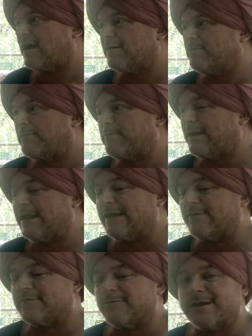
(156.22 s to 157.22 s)
Yeah, pepper
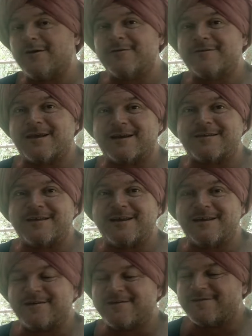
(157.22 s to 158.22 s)
leaves we use
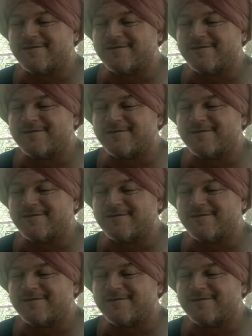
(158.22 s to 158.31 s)
actually.